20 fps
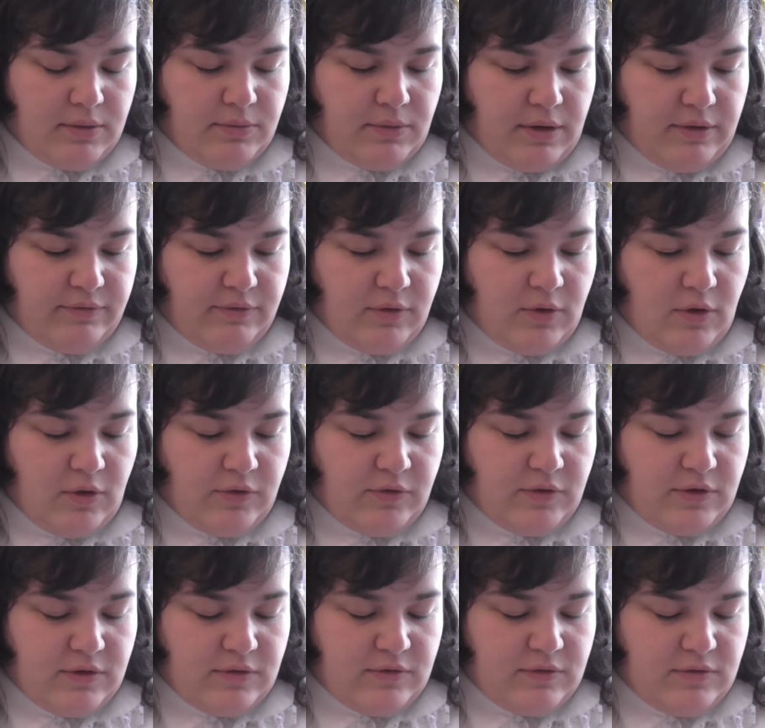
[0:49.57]
I've got
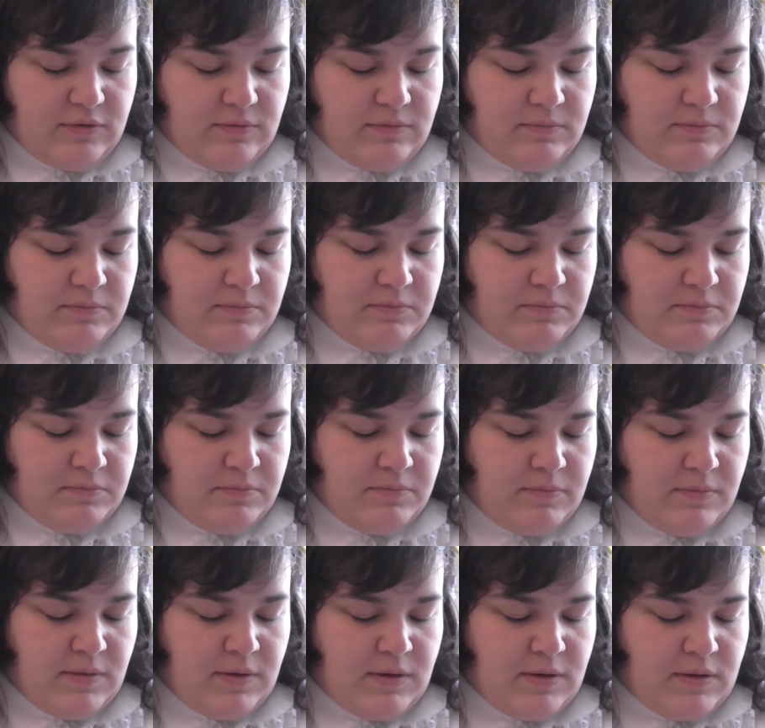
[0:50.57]
it,
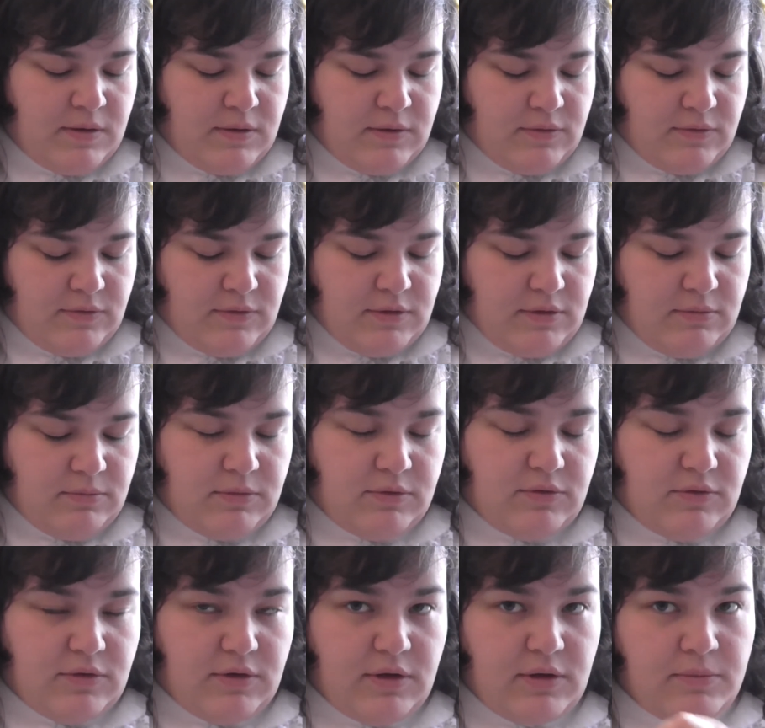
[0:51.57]
so I'm
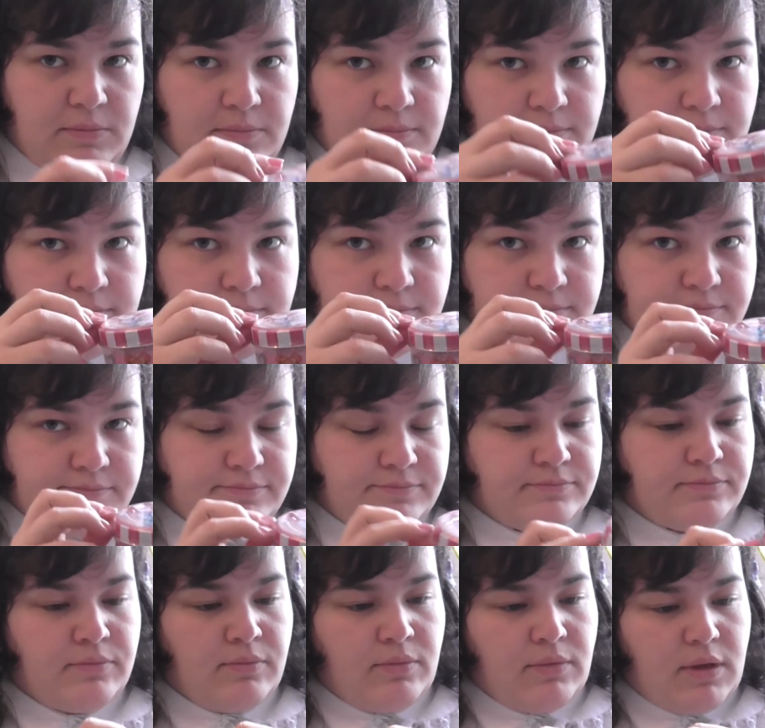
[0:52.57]
just gonna
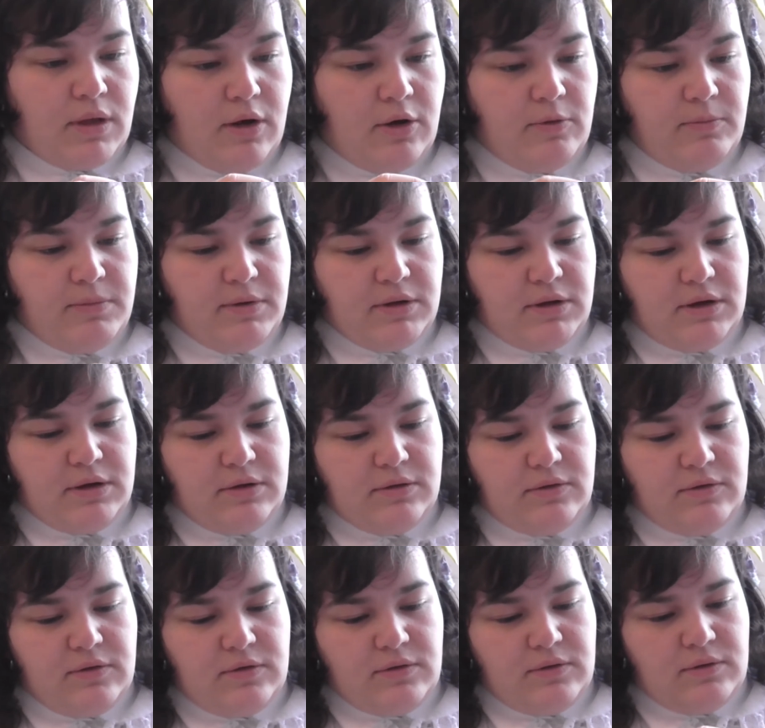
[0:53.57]
open
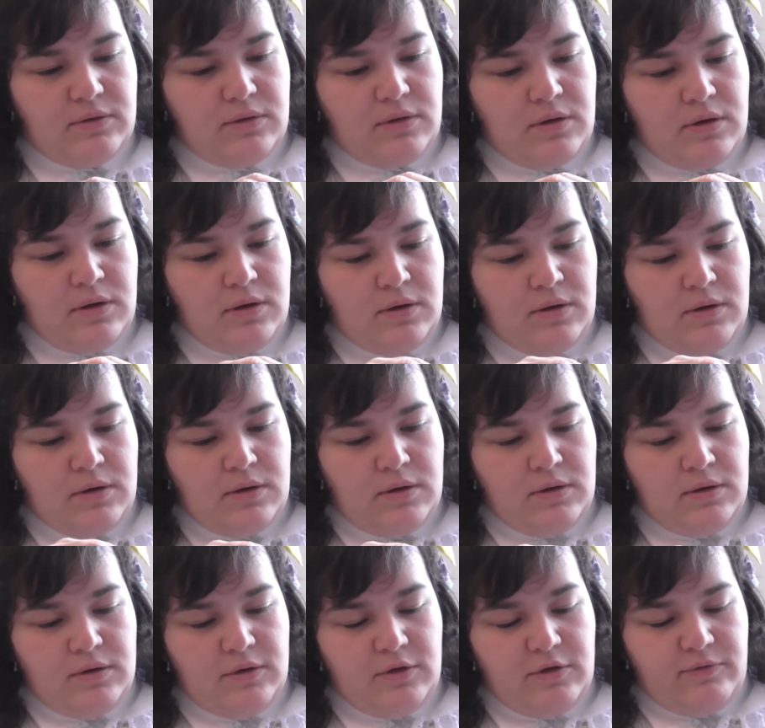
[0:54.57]
it.
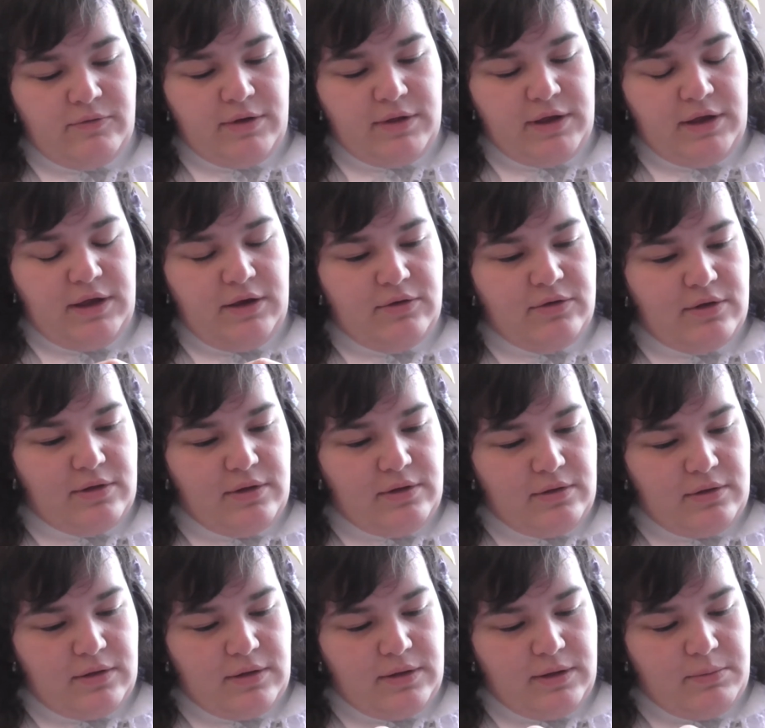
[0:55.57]
They're really cute, they're
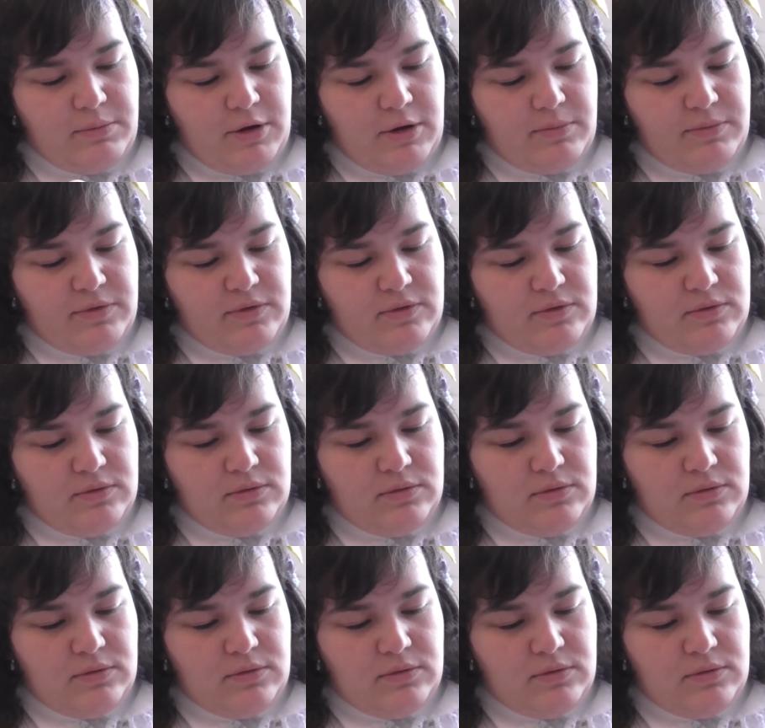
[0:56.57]
little lollipops.